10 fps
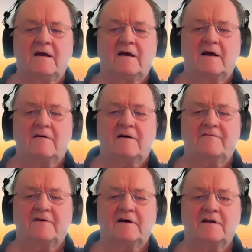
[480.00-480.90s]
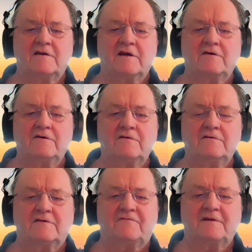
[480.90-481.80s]
However, no
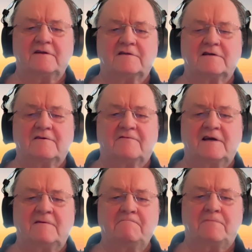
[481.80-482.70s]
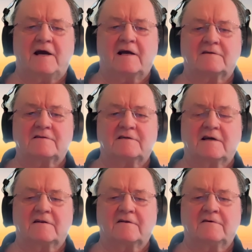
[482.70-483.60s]
definitive impact
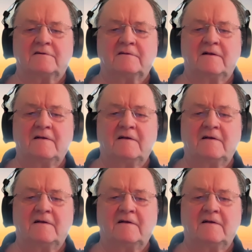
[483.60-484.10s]
signal